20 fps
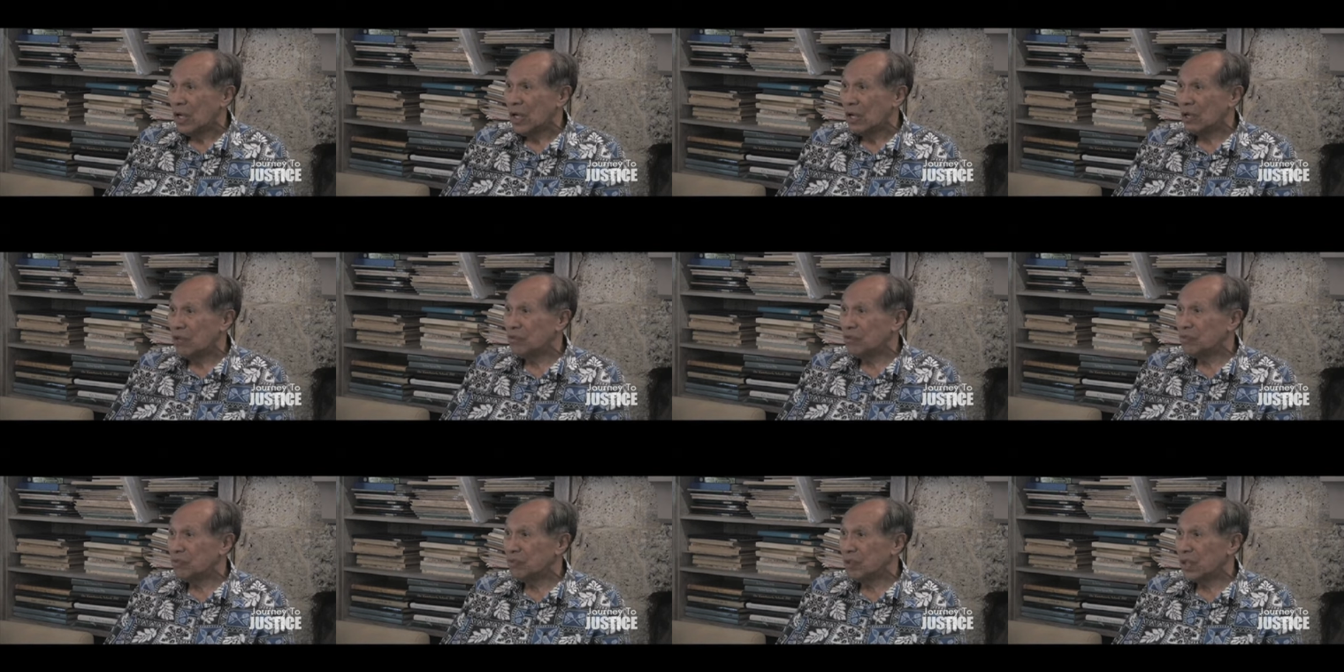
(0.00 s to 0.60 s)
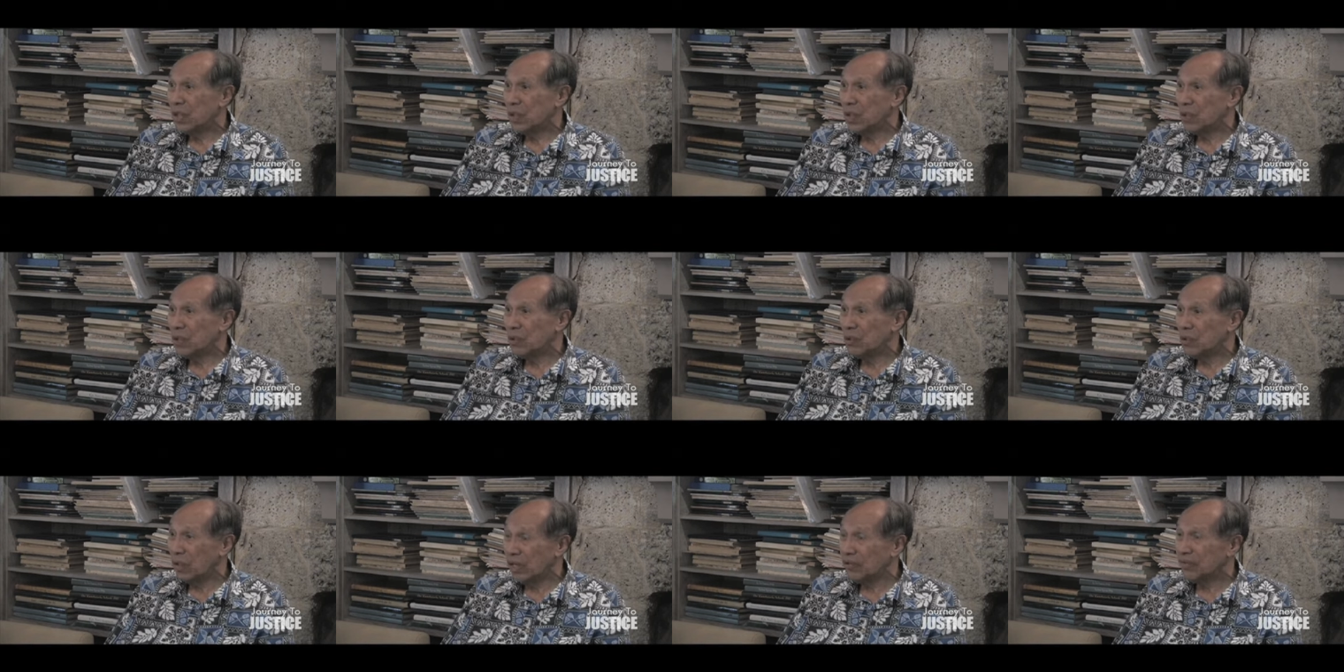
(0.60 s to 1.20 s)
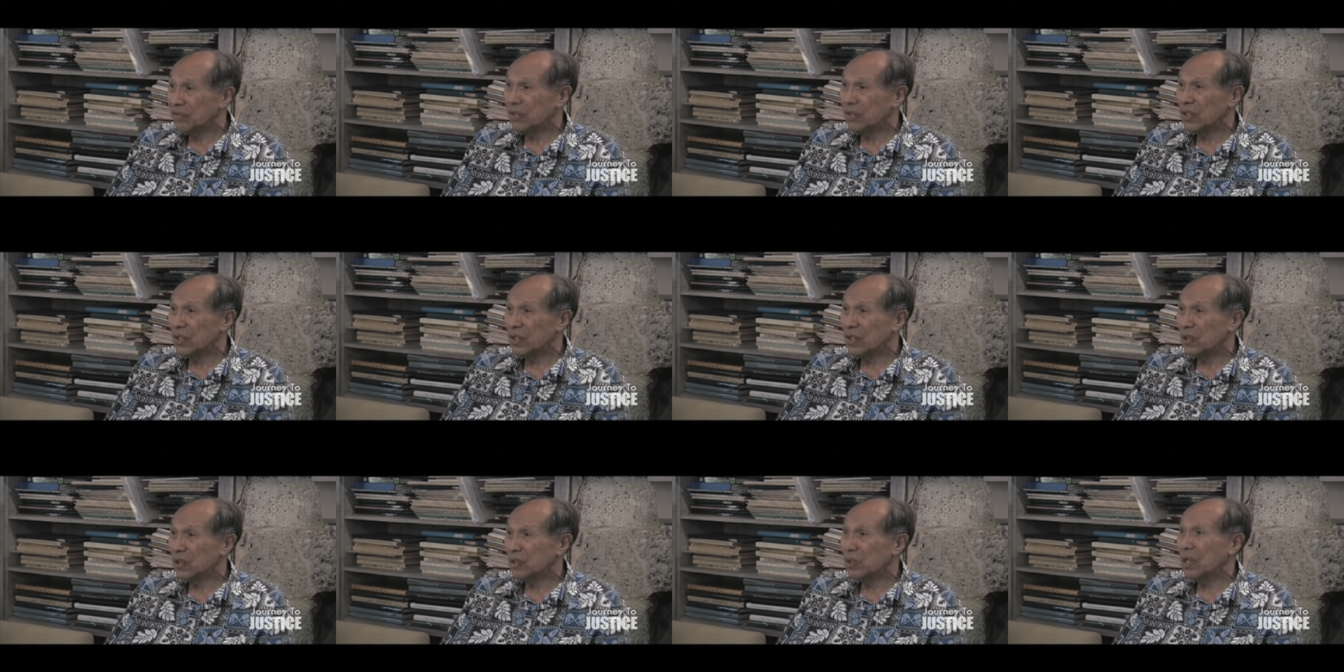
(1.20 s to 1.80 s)
of my
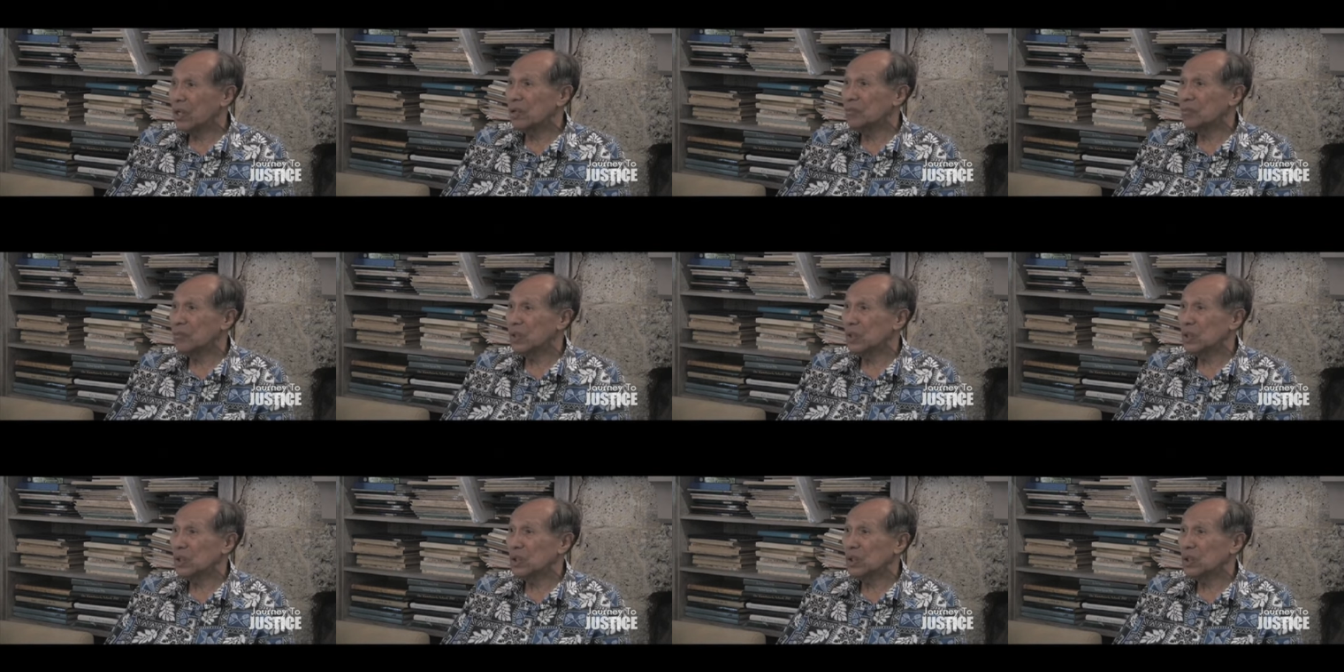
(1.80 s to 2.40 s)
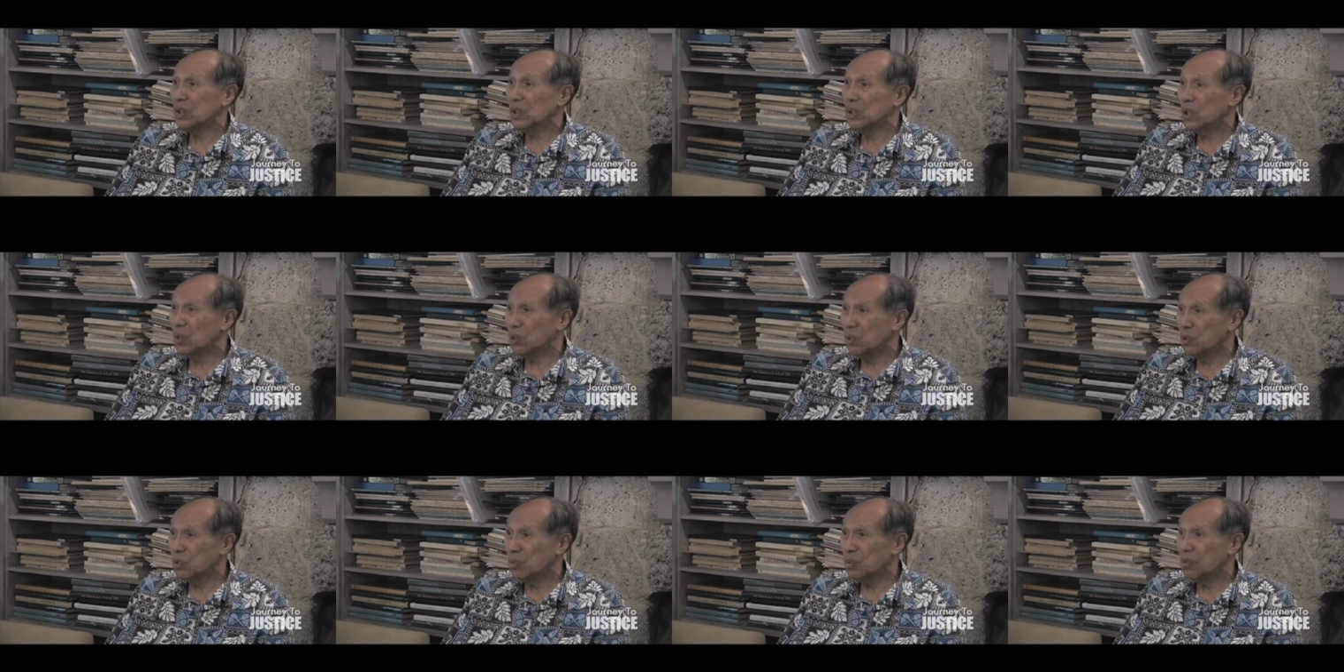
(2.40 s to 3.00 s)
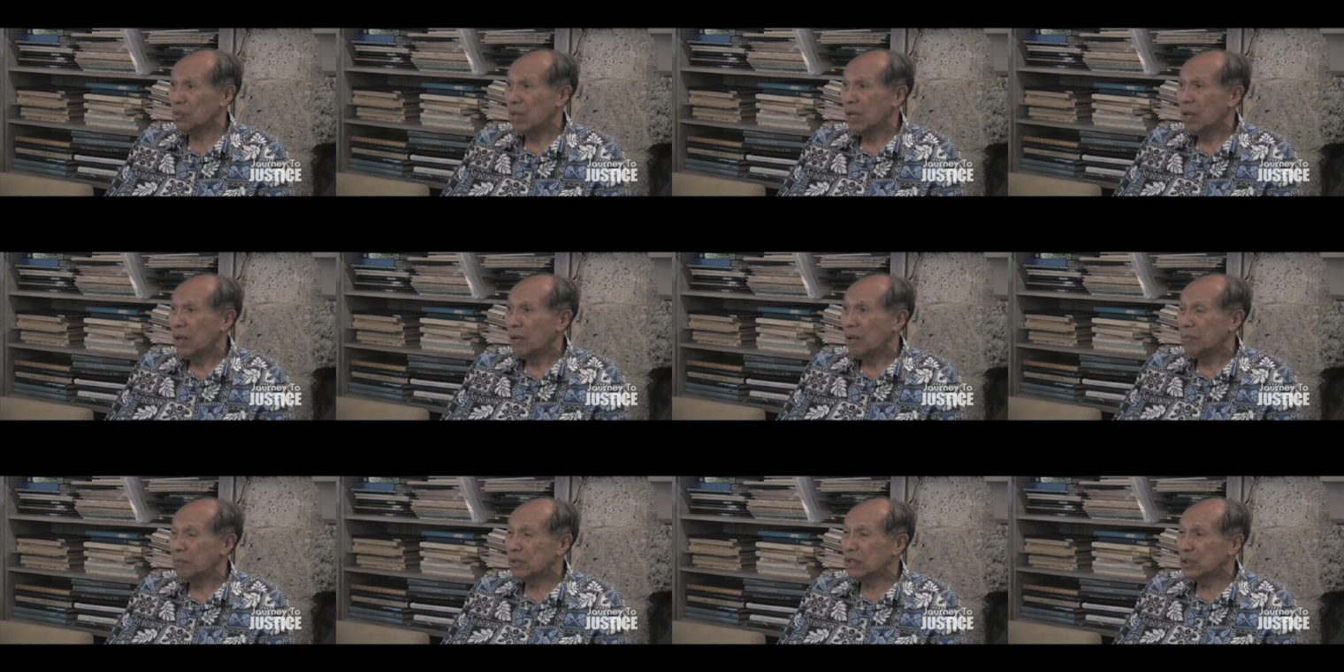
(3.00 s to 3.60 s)
grandfather and grandmother's home,
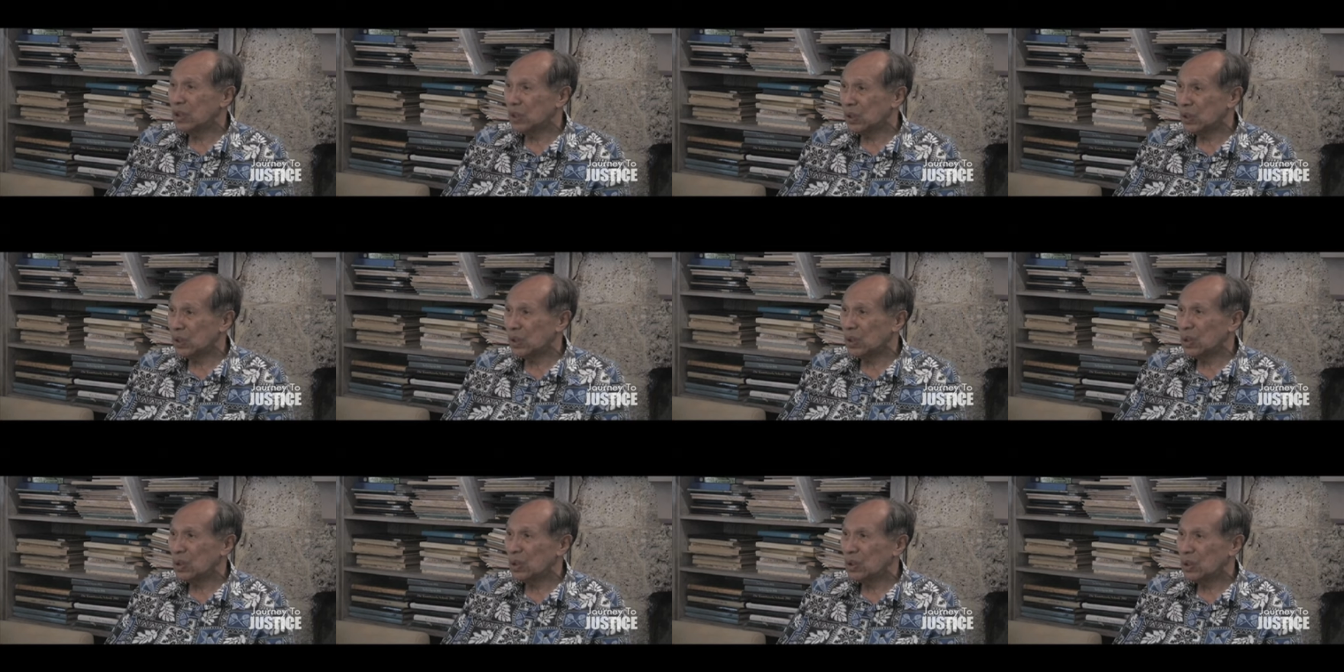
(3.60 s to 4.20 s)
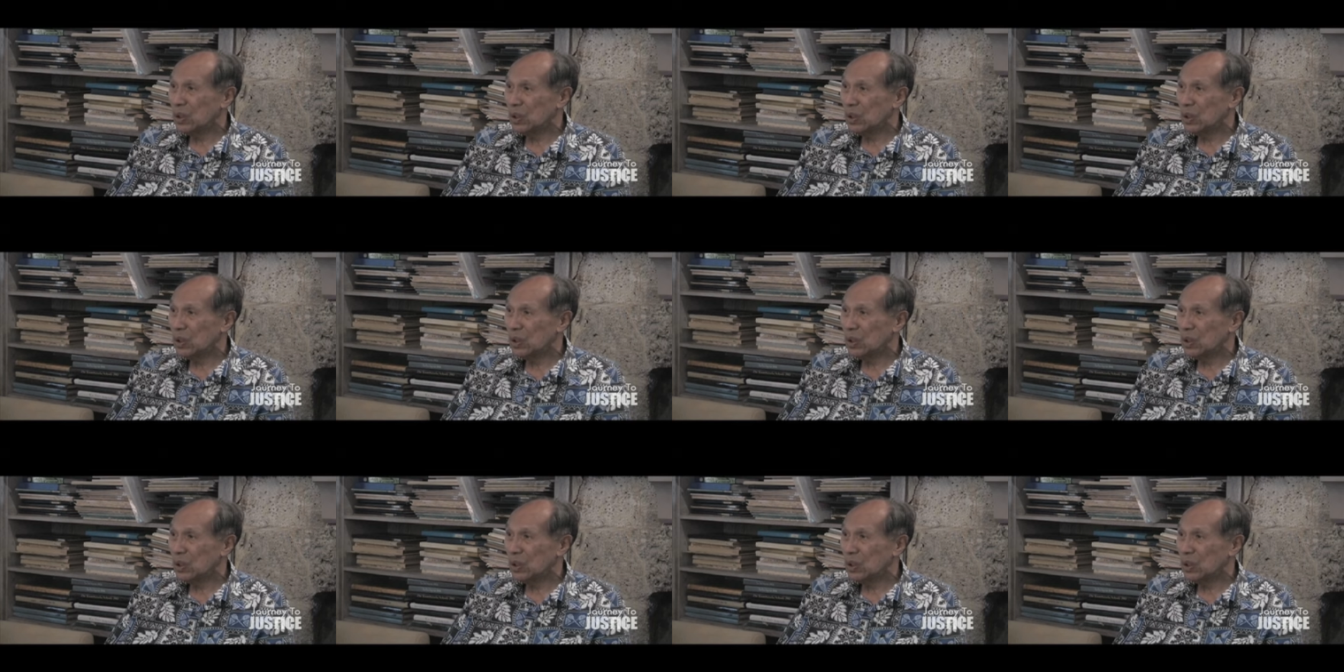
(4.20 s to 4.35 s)
maternal